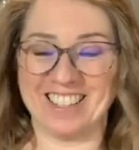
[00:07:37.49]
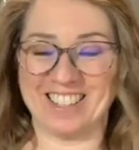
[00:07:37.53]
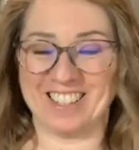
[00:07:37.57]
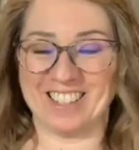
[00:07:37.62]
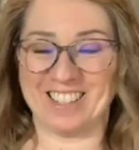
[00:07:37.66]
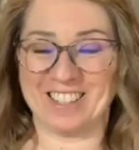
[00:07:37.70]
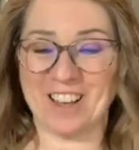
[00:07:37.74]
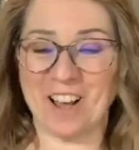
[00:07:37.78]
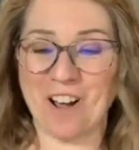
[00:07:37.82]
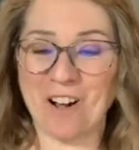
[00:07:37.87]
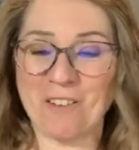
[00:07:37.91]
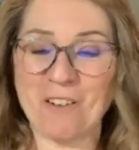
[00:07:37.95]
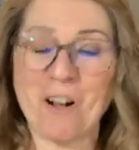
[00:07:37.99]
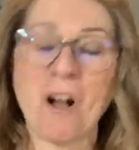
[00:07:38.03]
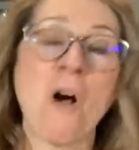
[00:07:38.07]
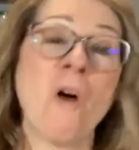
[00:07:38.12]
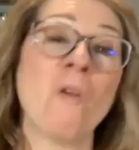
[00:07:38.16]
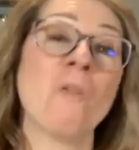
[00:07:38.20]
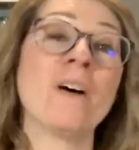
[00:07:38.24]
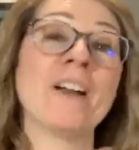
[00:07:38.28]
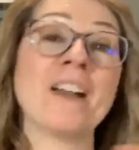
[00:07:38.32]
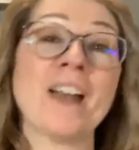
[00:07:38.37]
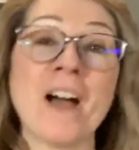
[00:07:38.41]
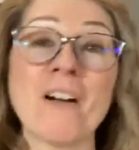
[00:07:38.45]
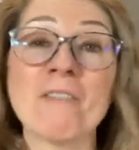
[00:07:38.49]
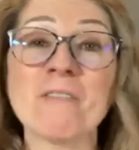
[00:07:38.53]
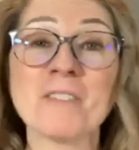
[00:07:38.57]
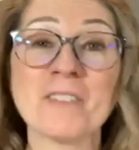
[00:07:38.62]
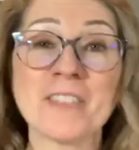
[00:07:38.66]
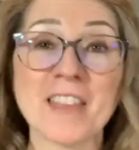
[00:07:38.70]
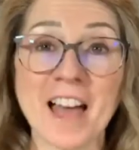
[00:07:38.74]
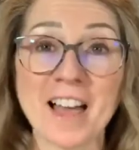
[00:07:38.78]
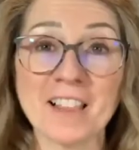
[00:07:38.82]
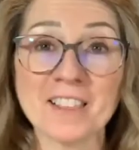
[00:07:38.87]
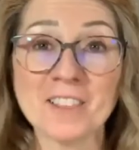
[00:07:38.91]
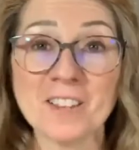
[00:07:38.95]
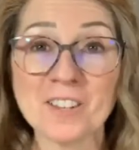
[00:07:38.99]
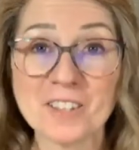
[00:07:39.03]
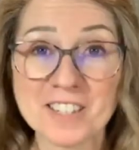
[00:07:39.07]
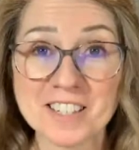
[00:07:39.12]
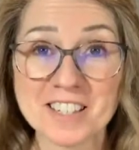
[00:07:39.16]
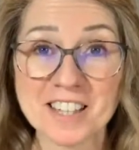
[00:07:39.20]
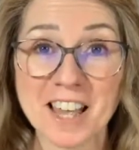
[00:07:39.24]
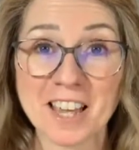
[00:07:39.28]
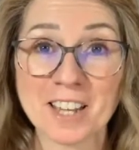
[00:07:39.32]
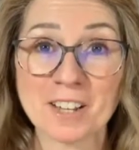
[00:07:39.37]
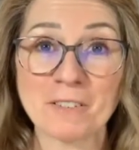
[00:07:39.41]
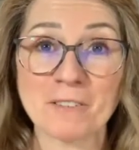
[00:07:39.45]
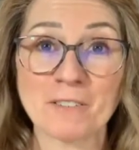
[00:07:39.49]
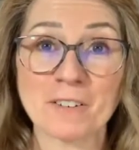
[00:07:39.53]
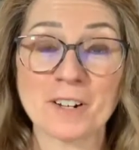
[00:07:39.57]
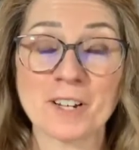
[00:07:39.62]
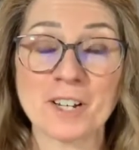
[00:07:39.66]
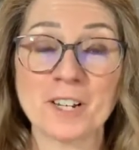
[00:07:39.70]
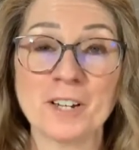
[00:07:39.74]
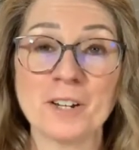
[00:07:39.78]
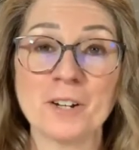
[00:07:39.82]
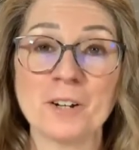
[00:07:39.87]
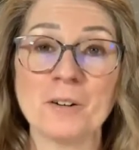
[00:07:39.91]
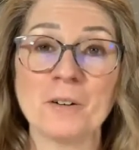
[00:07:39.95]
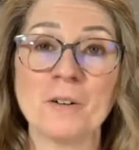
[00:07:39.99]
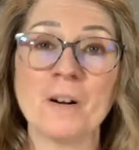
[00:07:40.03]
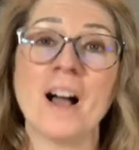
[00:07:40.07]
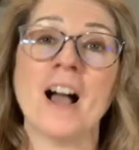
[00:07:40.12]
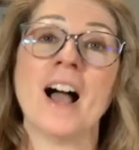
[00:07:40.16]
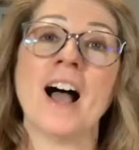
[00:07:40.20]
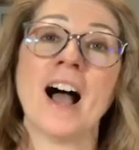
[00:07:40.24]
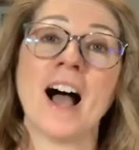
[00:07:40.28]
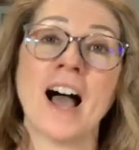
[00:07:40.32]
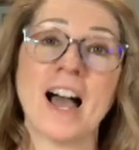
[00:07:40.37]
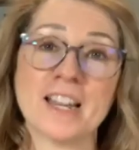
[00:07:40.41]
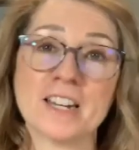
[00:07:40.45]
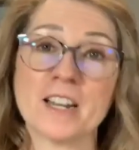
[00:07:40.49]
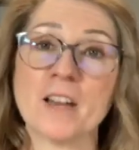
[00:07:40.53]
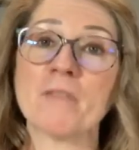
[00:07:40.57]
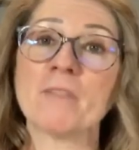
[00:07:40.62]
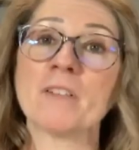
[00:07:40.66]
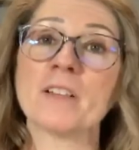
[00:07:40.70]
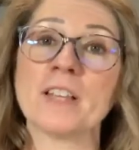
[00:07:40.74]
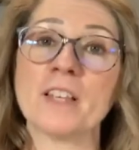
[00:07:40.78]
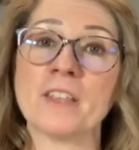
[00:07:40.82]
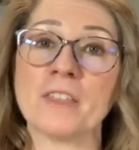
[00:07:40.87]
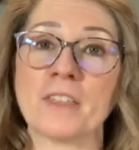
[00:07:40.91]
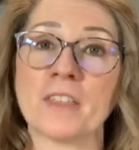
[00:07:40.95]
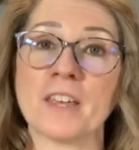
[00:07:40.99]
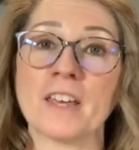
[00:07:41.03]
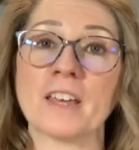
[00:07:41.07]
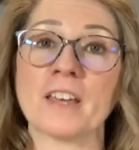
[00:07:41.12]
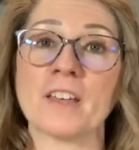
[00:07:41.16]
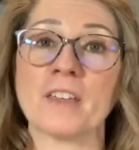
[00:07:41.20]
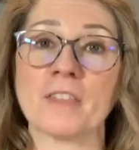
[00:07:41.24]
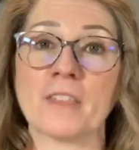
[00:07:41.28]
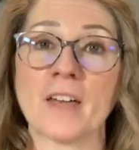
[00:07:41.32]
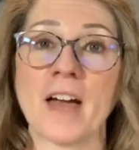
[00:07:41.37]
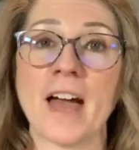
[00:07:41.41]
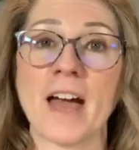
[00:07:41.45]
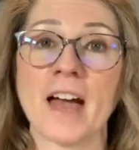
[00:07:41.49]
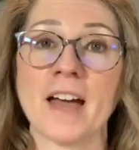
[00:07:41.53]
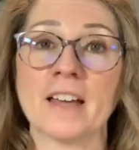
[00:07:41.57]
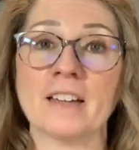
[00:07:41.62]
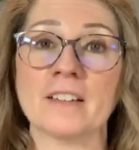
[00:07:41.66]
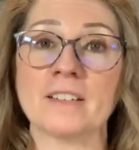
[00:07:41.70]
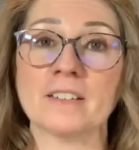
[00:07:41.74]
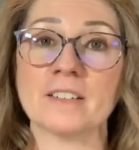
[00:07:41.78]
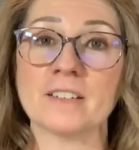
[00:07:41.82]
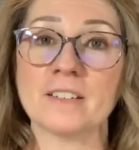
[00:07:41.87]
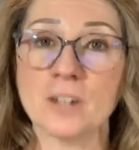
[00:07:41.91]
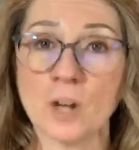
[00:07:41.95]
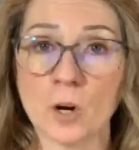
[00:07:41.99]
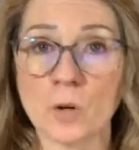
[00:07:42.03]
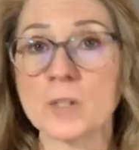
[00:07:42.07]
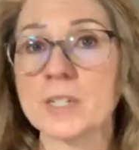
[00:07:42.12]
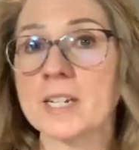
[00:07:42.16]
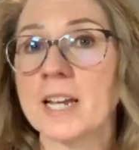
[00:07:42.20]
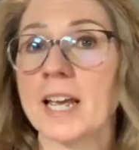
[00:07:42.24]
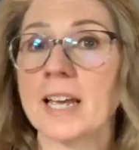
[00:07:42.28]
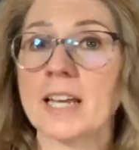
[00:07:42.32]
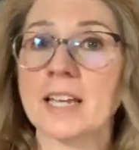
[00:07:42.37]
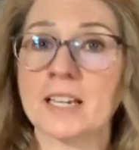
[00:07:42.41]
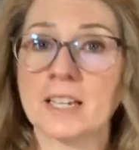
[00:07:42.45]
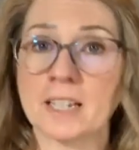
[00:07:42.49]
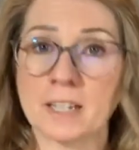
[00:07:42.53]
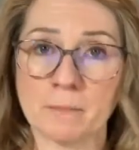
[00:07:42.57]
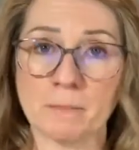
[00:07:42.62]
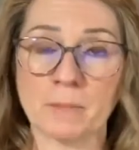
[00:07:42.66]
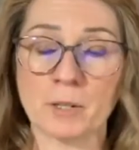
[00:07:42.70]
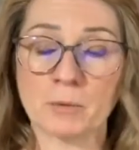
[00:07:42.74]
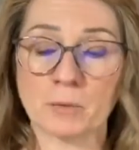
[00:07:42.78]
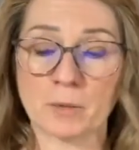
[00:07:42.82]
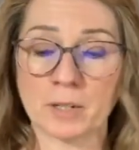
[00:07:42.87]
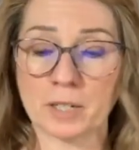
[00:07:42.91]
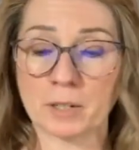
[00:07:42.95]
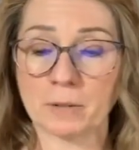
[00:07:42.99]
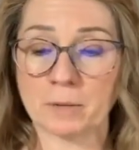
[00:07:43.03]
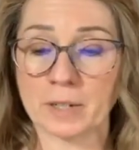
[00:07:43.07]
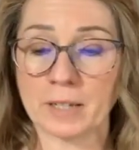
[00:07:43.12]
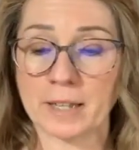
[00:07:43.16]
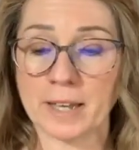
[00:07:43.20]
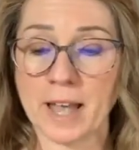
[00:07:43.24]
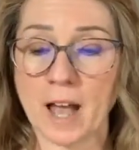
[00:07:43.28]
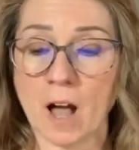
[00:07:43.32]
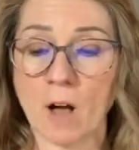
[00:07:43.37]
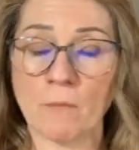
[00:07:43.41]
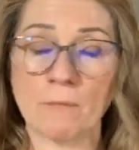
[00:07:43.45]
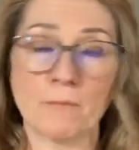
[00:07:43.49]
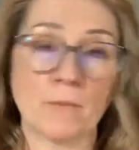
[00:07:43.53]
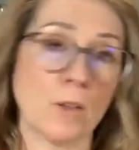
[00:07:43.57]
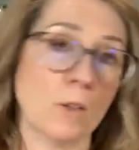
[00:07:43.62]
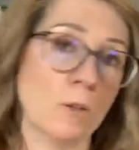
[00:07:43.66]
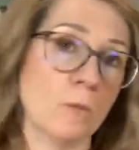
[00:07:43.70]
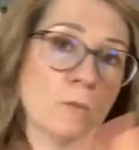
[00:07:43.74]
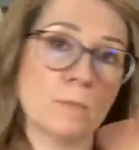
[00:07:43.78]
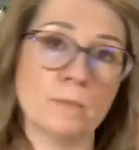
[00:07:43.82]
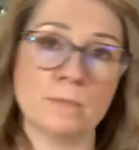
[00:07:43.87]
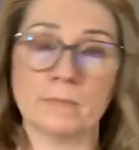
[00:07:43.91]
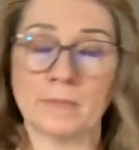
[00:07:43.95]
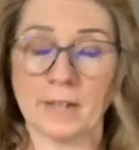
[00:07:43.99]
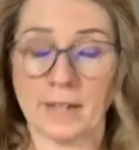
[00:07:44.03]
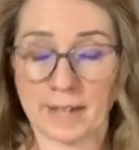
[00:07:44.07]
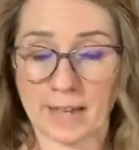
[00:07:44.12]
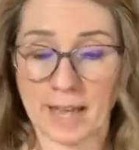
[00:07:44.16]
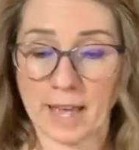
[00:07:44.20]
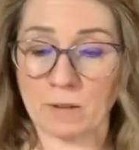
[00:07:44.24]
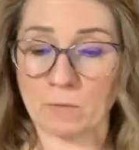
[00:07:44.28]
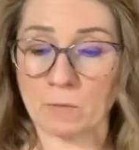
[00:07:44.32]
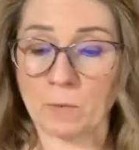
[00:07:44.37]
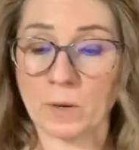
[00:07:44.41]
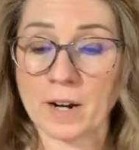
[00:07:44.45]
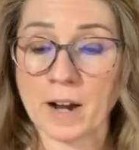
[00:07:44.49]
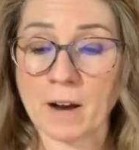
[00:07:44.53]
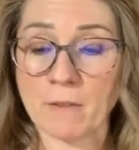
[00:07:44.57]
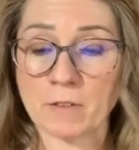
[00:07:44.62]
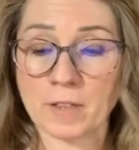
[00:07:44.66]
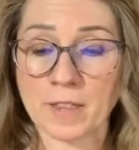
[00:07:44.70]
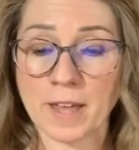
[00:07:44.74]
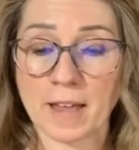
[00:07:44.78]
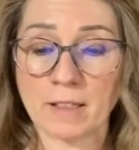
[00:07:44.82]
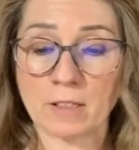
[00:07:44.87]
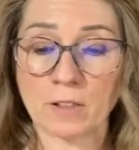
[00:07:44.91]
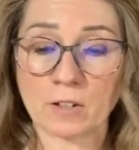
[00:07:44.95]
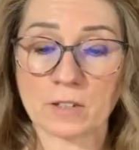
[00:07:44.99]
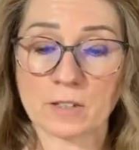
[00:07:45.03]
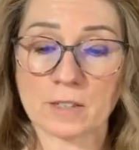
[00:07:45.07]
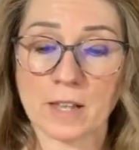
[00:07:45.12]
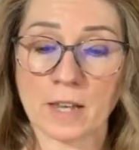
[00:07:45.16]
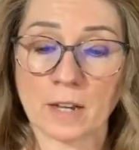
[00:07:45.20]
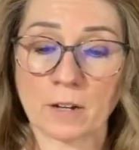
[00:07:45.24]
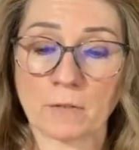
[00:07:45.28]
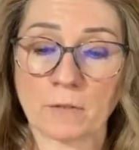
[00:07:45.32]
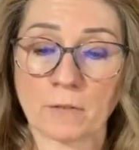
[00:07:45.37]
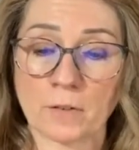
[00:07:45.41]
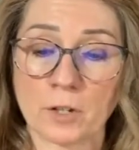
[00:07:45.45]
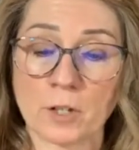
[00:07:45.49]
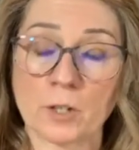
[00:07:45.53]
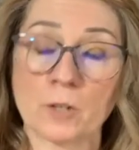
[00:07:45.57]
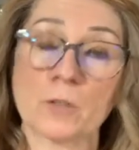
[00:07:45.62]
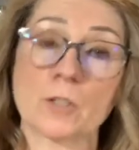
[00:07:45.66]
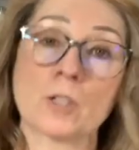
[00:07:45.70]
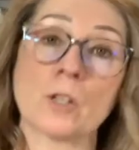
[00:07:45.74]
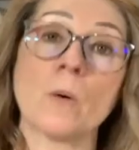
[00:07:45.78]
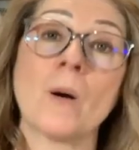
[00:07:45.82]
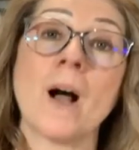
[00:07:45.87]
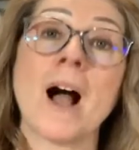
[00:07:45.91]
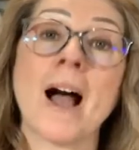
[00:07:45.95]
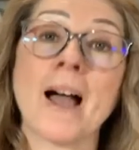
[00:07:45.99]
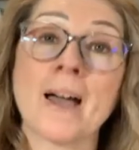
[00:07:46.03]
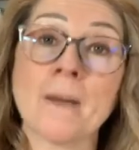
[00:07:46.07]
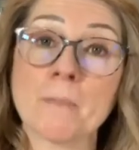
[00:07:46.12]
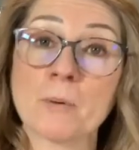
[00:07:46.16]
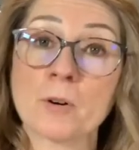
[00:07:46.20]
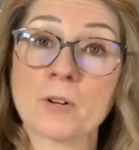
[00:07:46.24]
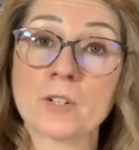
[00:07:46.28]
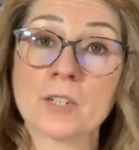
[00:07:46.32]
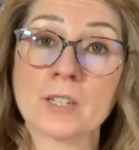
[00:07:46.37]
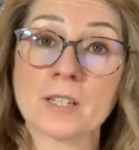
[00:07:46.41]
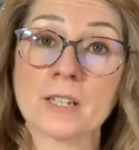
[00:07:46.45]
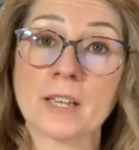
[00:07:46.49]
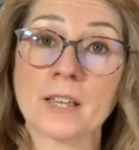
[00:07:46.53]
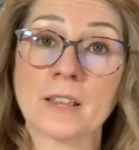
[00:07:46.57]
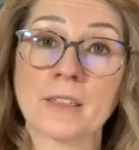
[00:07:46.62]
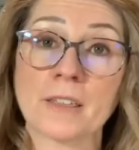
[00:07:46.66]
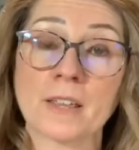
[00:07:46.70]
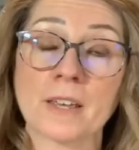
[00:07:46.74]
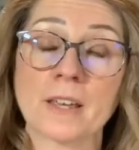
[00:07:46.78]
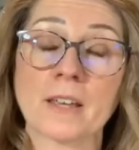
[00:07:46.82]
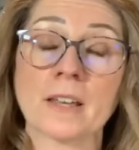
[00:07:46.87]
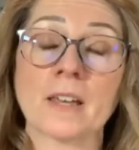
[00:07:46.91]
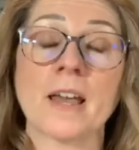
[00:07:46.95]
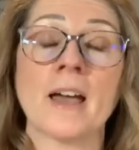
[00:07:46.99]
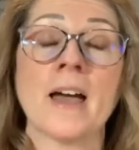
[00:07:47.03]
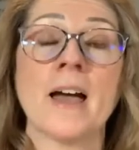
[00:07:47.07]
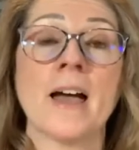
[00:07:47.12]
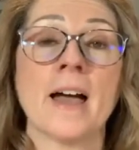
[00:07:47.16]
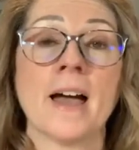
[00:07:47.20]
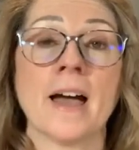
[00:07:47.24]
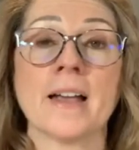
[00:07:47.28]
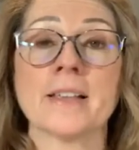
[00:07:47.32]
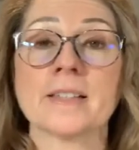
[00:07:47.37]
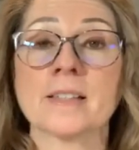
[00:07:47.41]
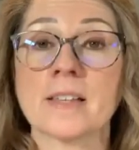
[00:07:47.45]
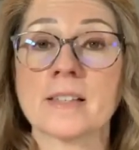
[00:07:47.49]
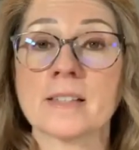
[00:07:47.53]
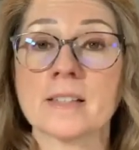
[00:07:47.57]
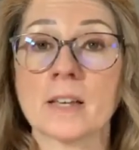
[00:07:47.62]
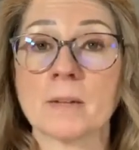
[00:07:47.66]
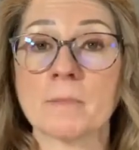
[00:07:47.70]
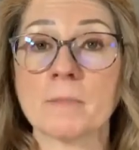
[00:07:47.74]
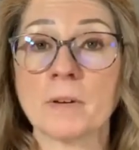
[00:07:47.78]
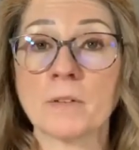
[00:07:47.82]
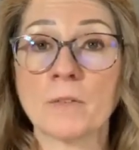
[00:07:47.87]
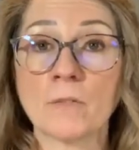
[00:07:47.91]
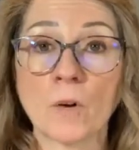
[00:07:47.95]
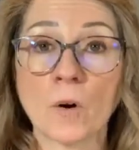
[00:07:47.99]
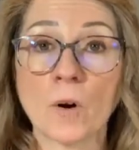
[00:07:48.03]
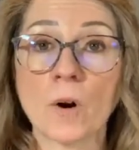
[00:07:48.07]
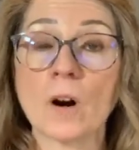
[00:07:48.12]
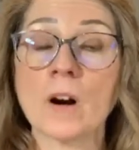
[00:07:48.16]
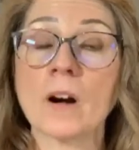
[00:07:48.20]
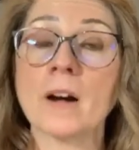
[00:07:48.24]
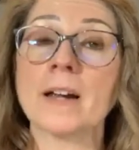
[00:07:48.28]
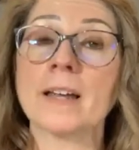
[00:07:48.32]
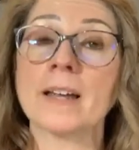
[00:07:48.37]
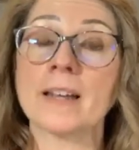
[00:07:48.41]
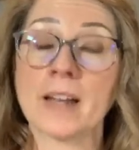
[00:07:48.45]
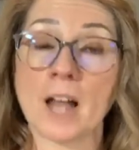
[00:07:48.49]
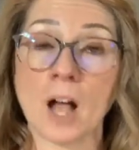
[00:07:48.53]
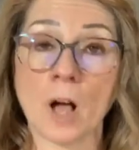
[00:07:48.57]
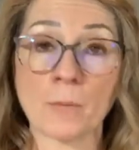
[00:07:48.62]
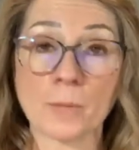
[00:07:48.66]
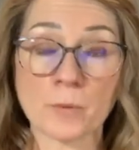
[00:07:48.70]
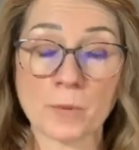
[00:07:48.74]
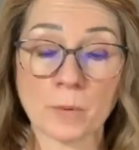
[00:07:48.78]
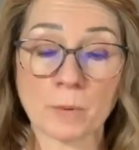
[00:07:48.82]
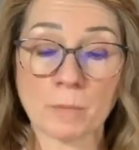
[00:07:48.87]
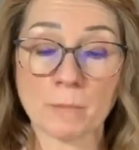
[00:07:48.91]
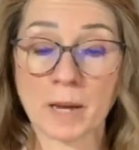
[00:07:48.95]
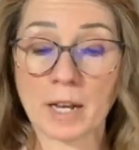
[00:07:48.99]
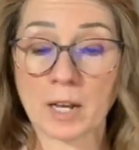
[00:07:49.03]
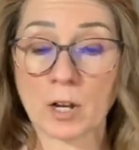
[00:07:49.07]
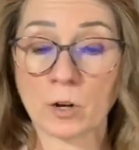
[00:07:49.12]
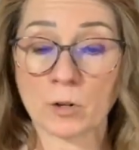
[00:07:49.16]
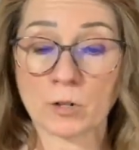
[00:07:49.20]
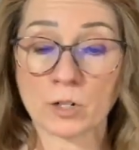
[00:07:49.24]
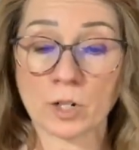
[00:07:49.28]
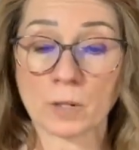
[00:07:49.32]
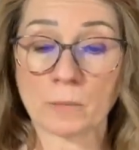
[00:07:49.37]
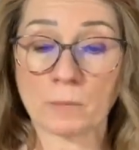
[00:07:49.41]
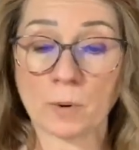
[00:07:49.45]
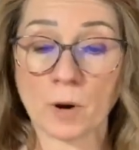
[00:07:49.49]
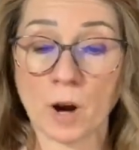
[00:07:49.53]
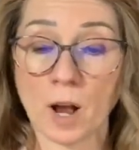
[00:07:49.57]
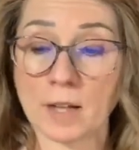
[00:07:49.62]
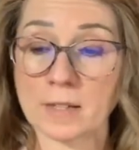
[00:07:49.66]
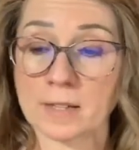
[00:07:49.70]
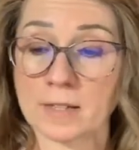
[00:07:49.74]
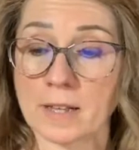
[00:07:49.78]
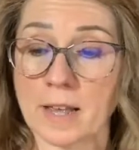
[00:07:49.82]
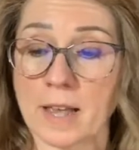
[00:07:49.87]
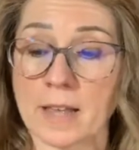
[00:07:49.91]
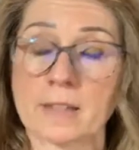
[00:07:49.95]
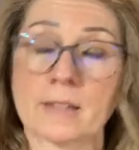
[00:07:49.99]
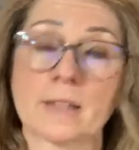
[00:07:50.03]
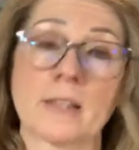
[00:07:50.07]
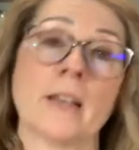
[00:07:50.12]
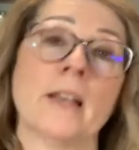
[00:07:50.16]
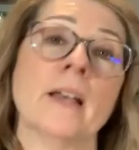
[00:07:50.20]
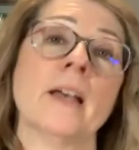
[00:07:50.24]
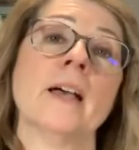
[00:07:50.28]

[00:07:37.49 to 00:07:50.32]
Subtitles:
So whatever that looks like for you, I definitely think that note-taking can be really, really helpful. Again, whatever that looks like for you. So I personally think, as I said before, it helps with my coaching process.